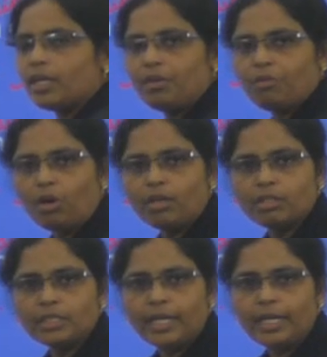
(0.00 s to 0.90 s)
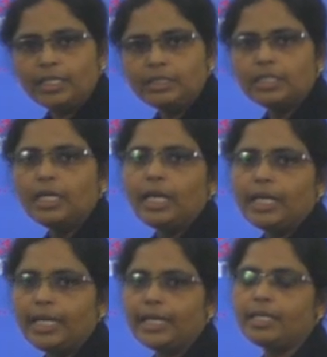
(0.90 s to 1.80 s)
evolved on the earth.
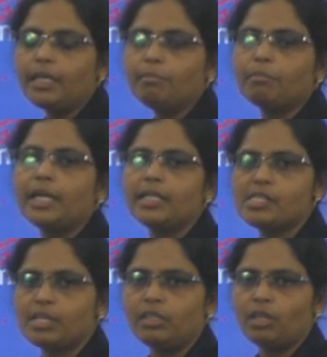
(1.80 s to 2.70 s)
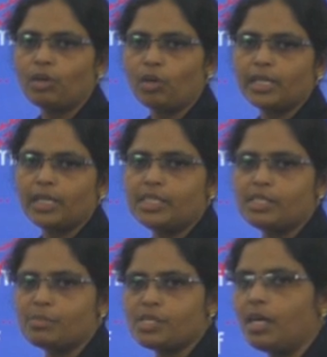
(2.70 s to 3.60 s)
Later, multicellular
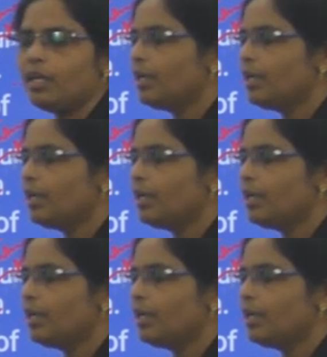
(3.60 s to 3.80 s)
organisms are